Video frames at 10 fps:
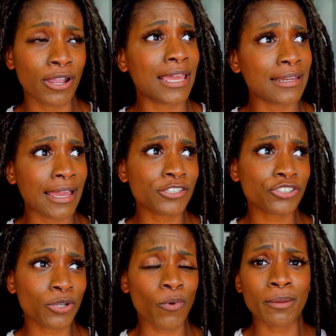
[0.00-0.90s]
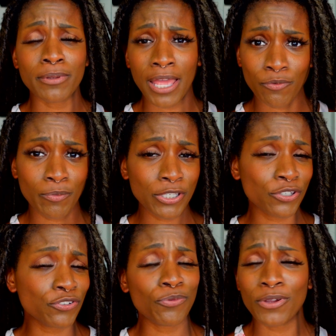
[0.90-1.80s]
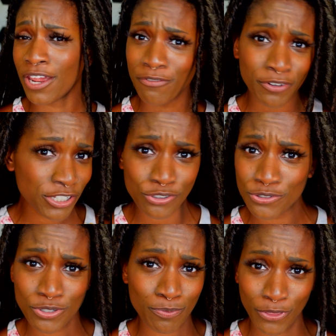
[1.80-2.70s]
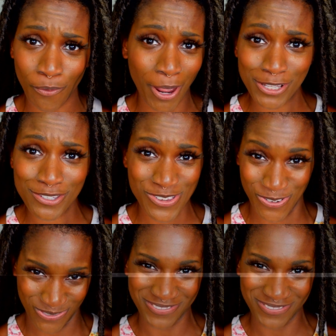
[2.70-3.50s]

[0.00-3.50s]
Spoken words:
and actually why Black women can do whatever they choose to put their minds to.